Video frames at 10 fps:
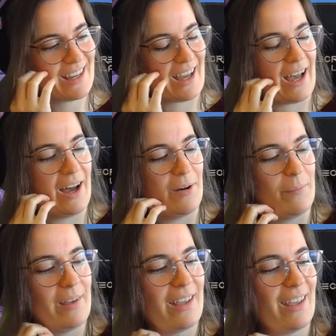Um,
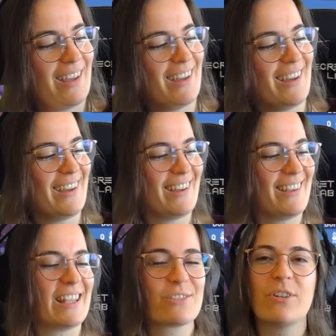
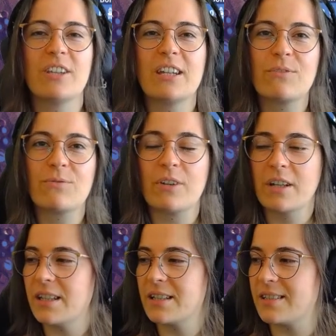that's really
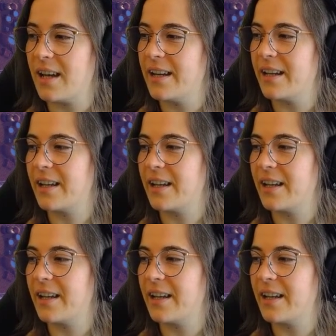really exciting.